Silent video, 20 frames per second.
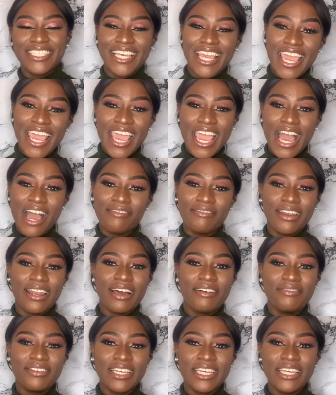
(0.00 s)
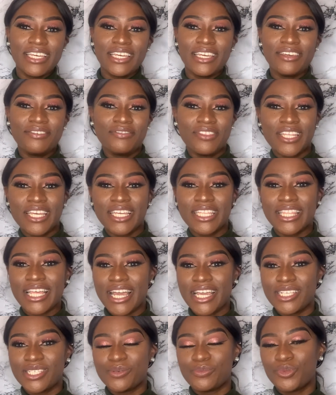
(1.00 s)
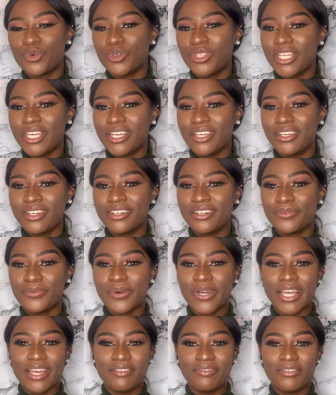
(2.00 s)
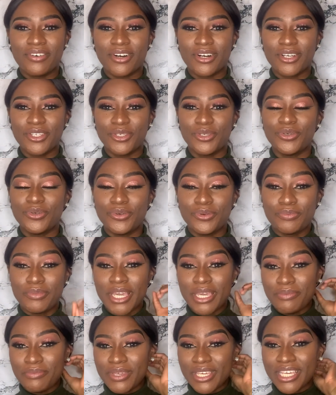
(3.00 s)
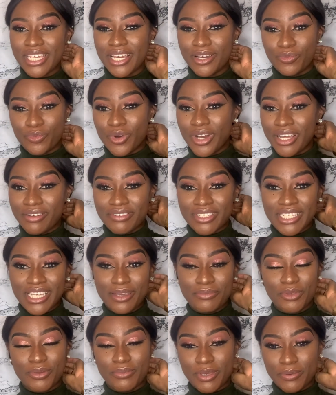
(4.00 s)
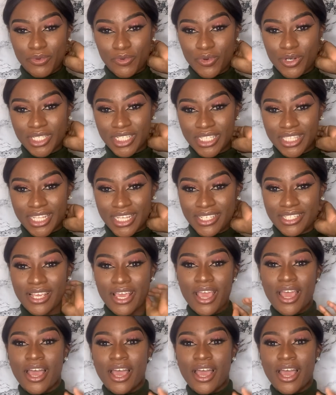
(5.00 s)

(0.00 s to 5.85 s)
yeah, have a lovely evening, night, morning, wherever you may be and whatever time you may be watching this.